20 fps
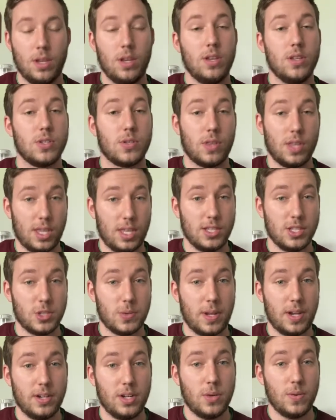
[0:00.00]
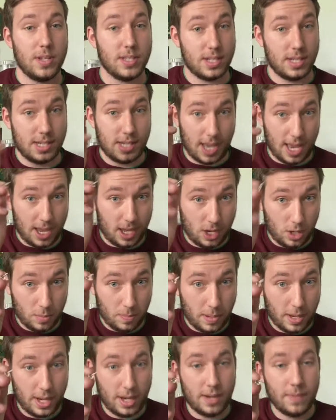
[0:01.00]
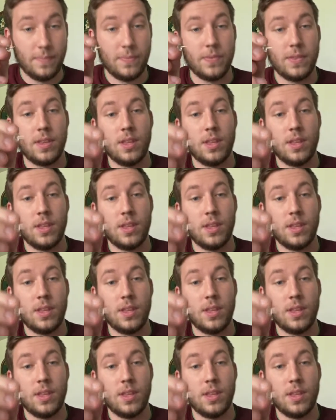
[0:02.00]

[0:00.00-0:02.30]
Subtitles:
So the easiest way to do it is to take your pen,